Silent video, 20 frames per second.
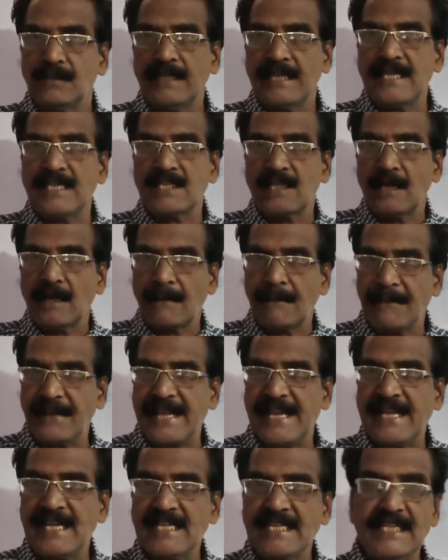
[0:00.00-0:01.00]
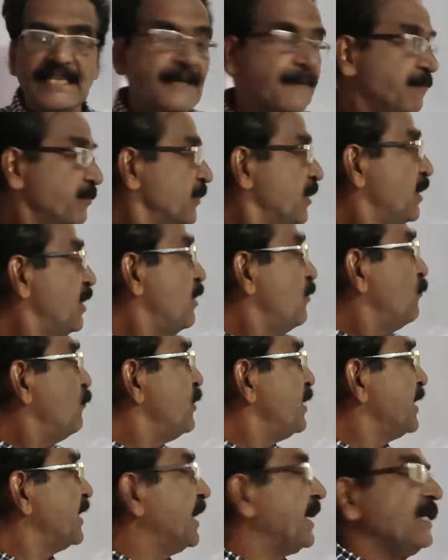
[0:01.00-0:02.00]
things are mixed,
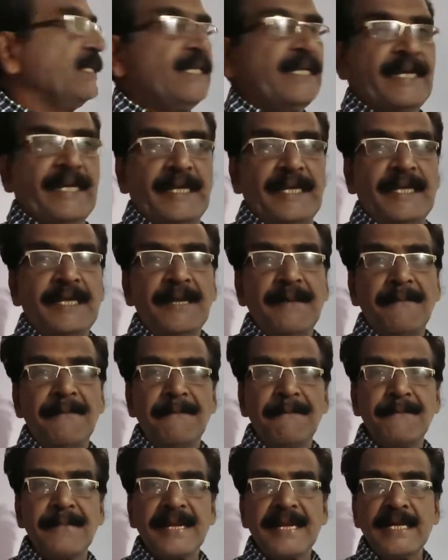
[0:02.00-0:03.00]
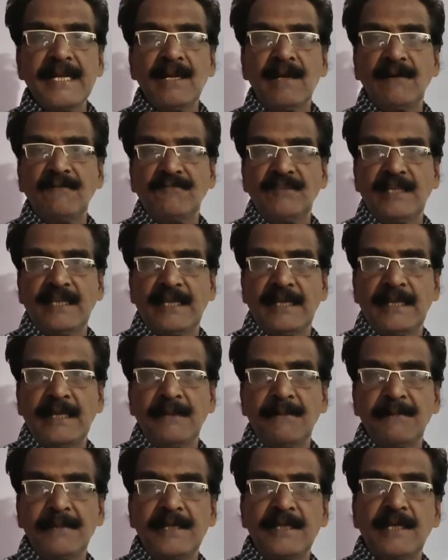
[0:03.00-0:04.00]
we get the mean of
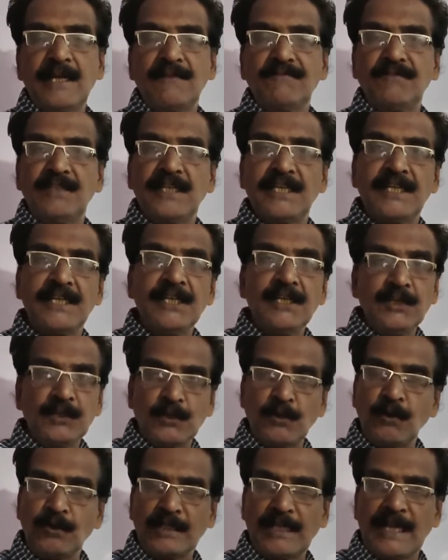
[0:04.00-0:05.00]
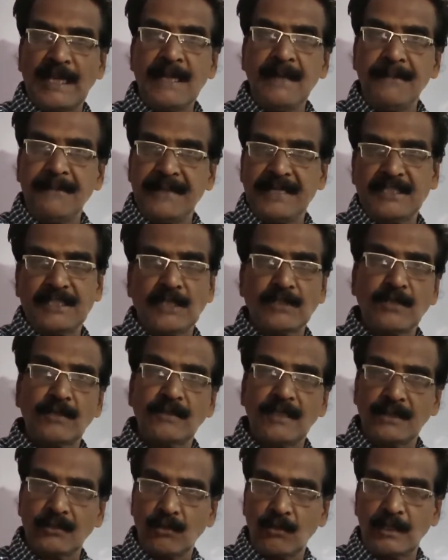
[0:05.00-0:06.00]
the total mixture,
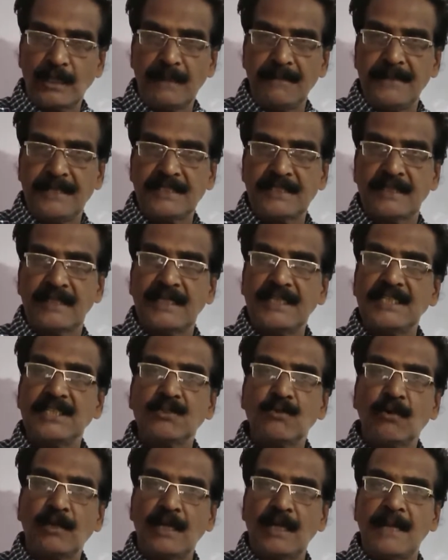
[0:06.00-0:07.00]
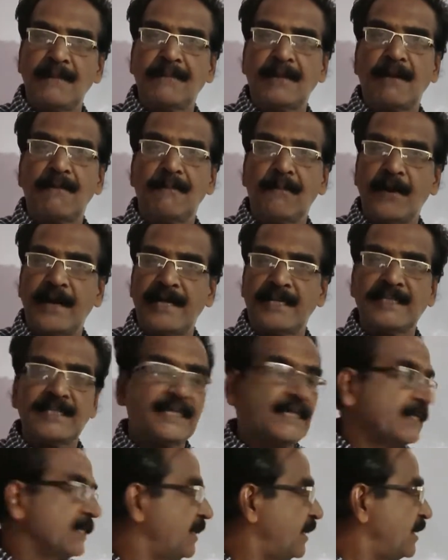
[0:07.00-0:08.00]
that is total number of boys
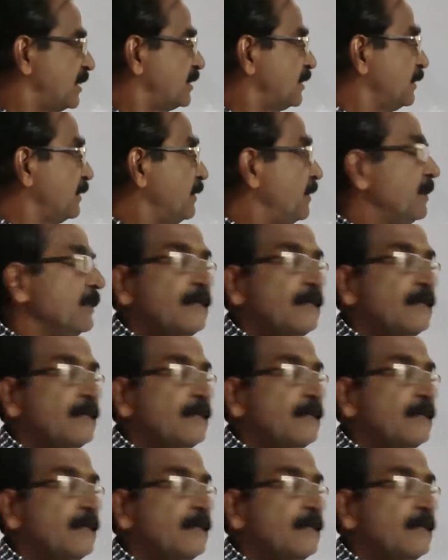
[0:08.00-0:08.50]
and girls.